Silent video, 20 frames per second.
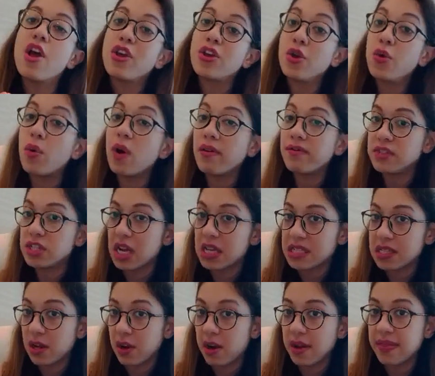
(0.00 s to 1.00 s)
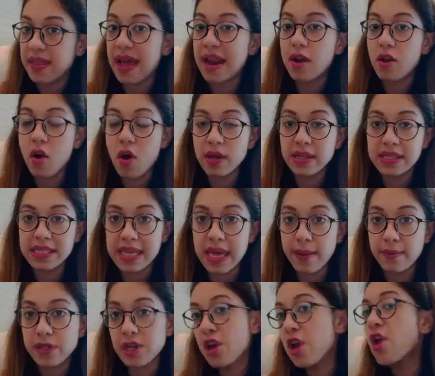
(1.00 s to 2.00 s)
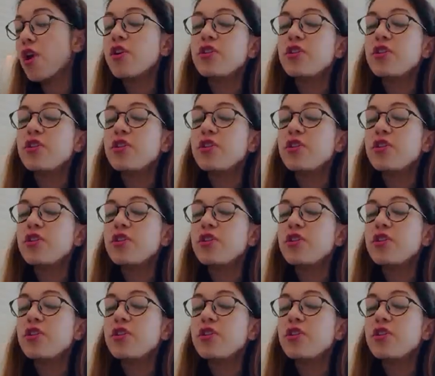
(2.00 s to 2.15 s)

you have just learned that concept.